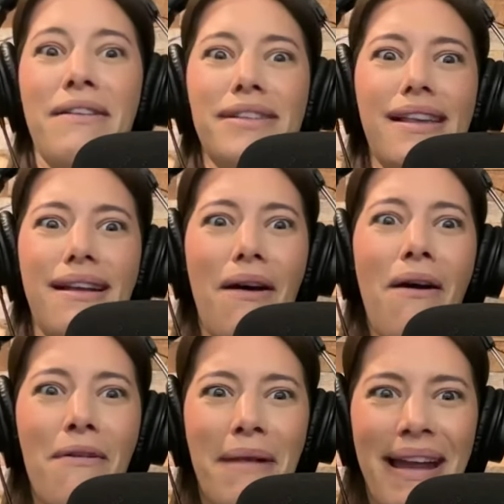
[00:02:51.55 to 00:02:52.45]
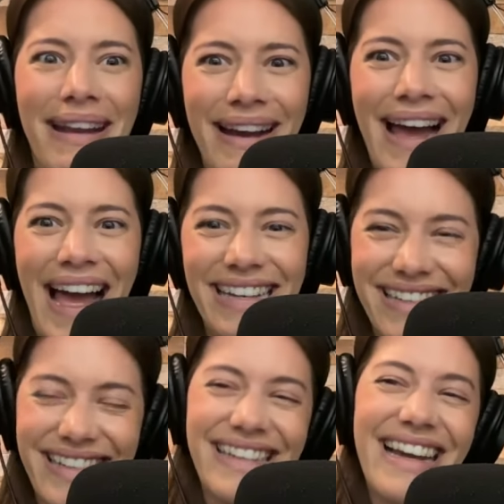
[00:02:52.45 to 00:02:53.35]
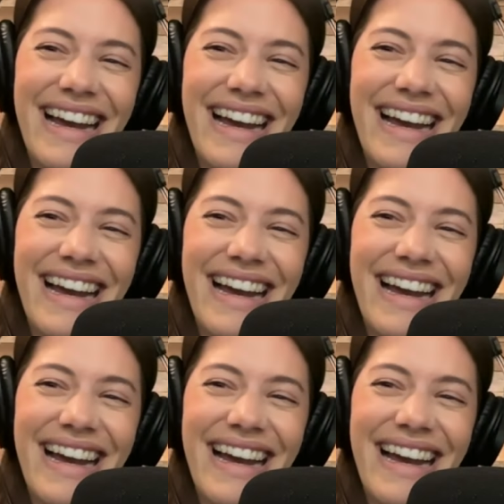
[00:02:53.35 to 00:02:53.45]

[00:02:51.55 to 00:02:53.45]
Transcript: And I was like, oh my gosh.